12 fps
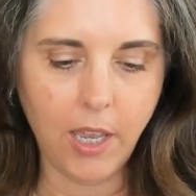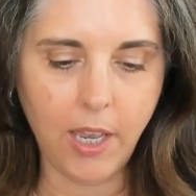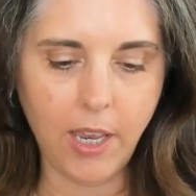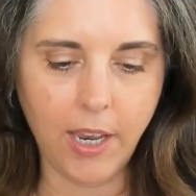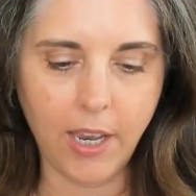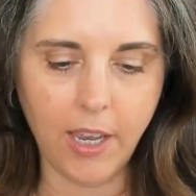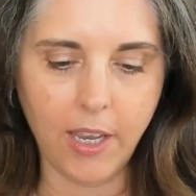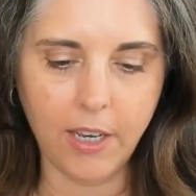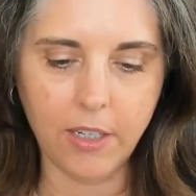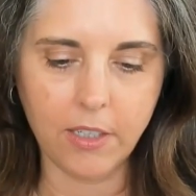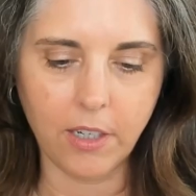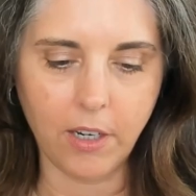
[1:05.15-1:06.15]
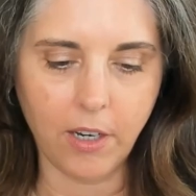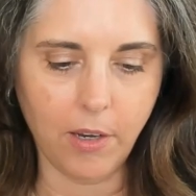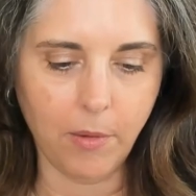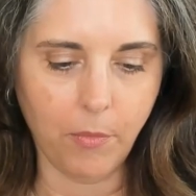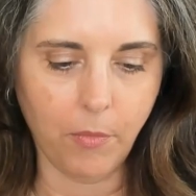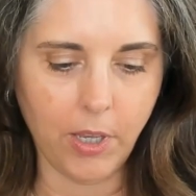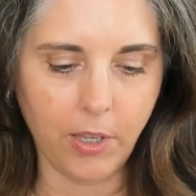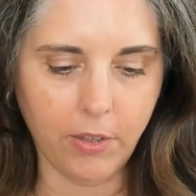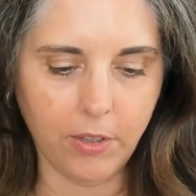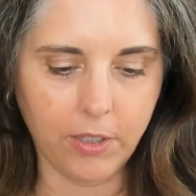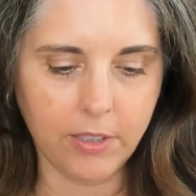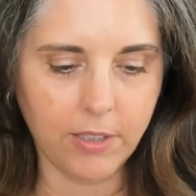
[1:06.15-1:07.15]
And well,
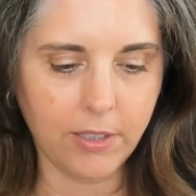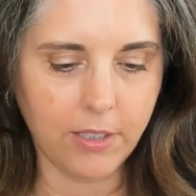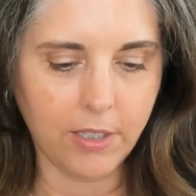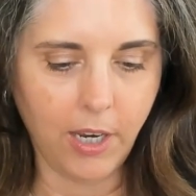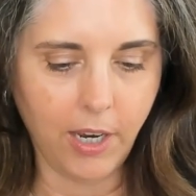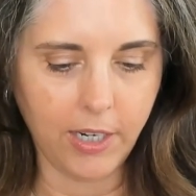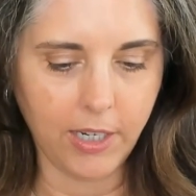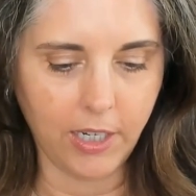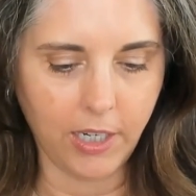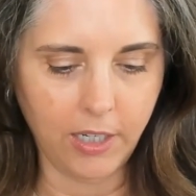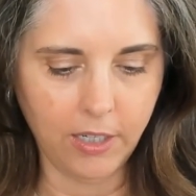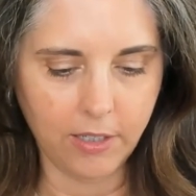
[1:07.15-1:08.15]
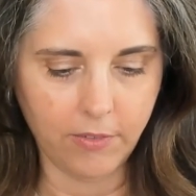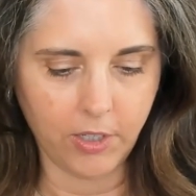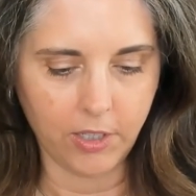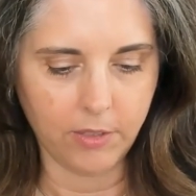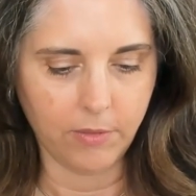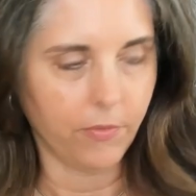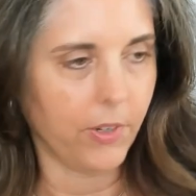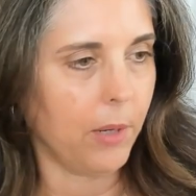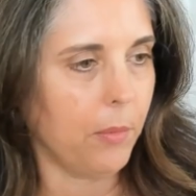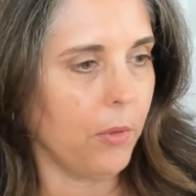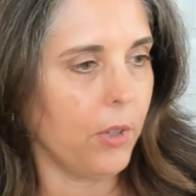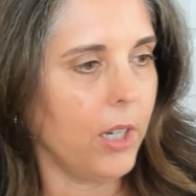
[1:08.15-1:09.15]
this is tiny. Got some
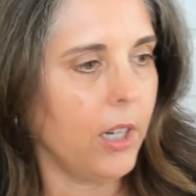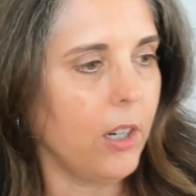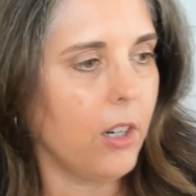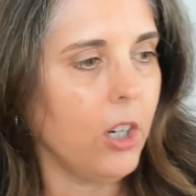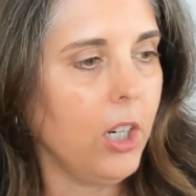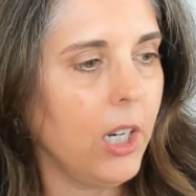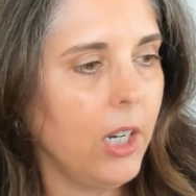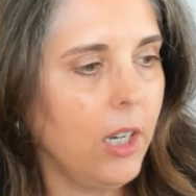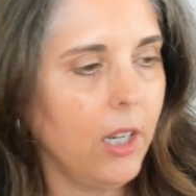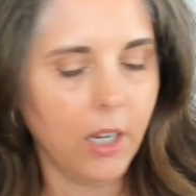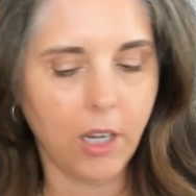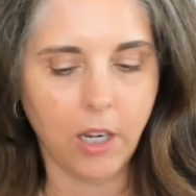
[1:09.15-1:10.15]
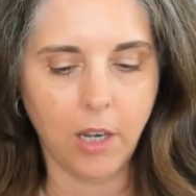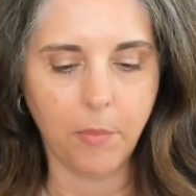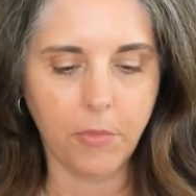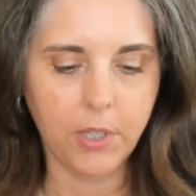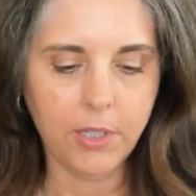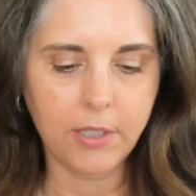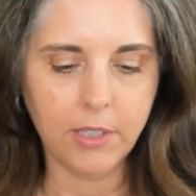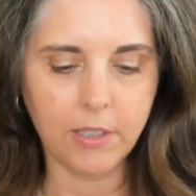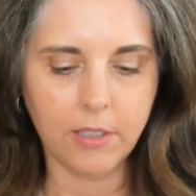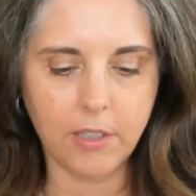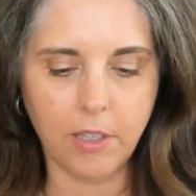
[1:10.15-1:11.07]
fiber in here. This is the